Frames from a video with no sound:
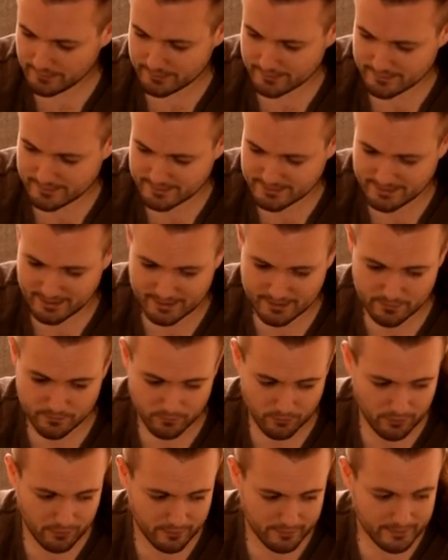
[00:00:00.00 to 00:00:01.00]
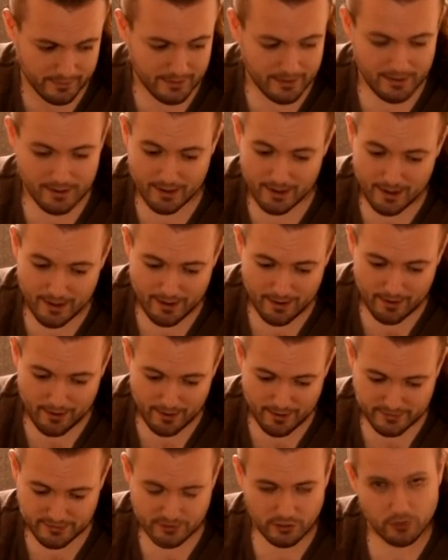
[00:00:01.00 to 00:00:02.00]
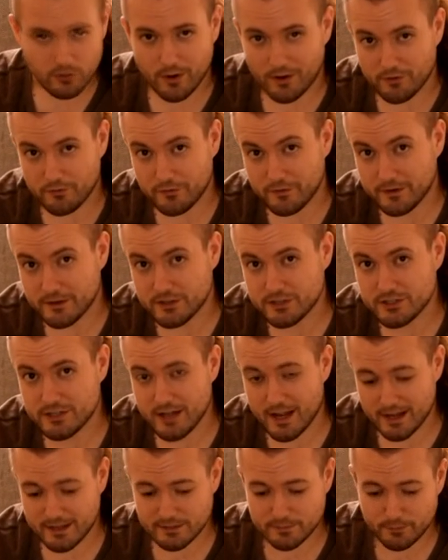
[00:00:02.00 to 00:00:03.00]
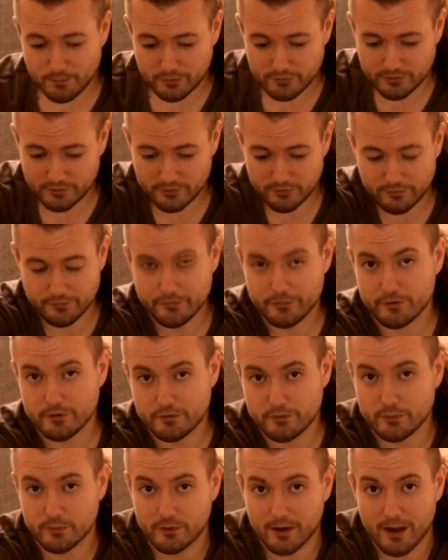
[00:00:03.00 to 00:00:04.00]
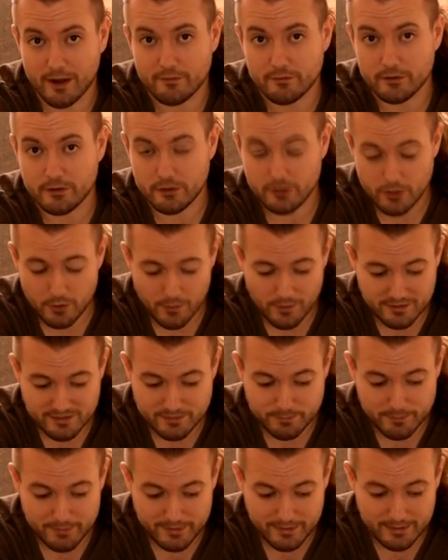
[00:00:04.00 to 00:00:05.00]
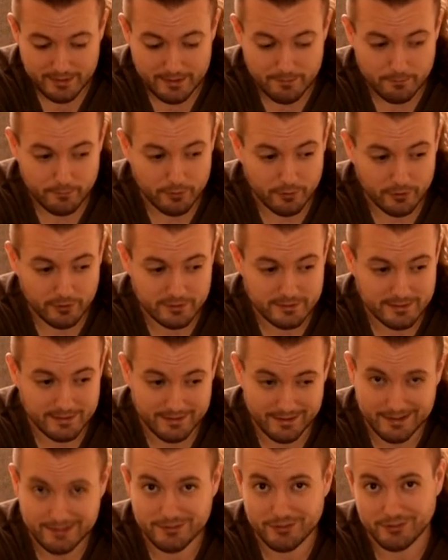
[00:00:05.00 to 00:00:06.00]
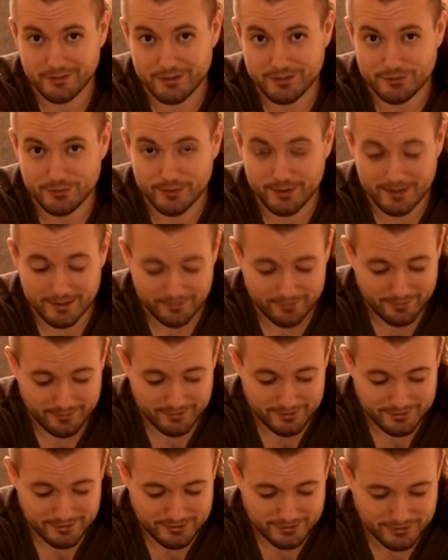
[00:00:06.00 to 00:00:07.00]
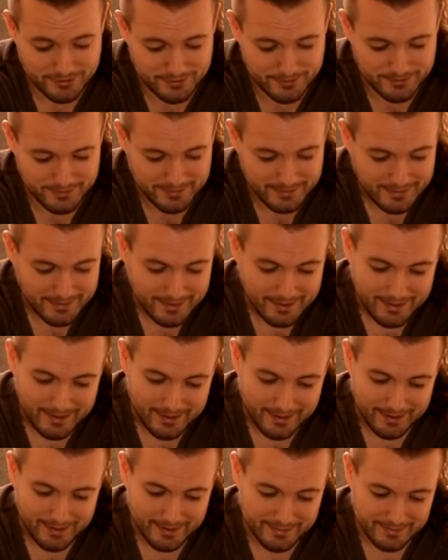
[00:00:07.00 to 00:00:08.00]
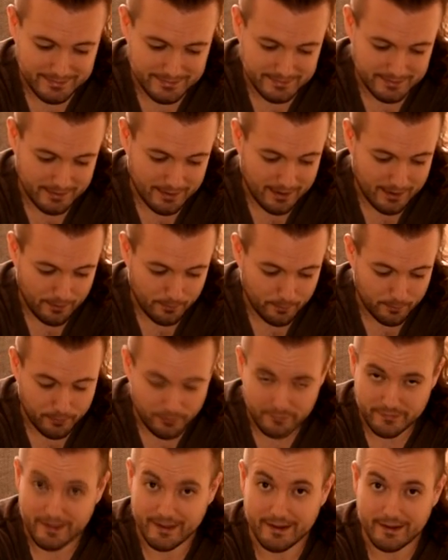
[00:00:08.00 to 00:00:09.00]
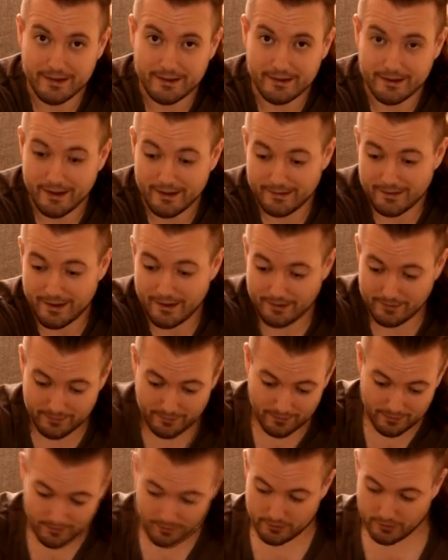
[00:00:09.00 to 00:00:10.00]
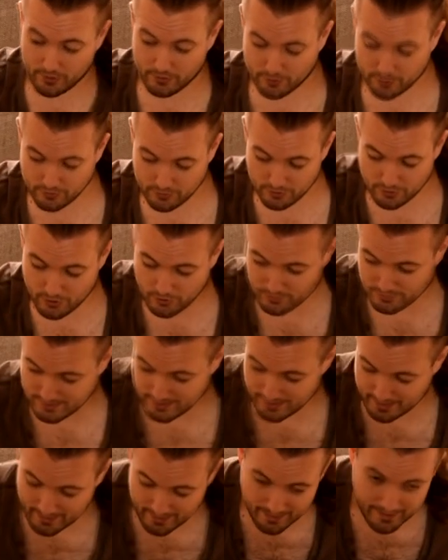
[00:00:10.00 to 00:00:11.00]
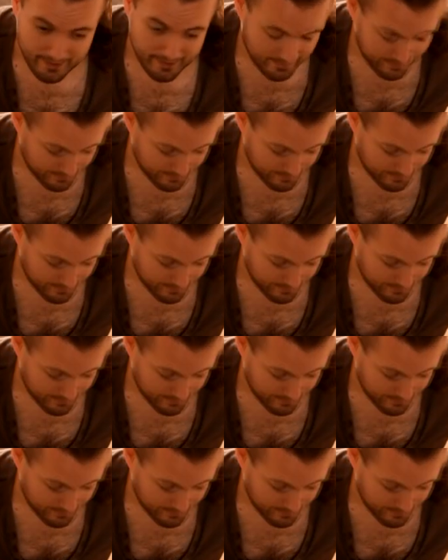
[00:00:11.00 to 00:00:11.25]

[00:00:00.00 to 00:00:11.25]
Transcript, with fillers: The second one, it's not quite finished yet, but on the front we'll have a USB input and that's on its way very soon. And I'll put that in and then you can use it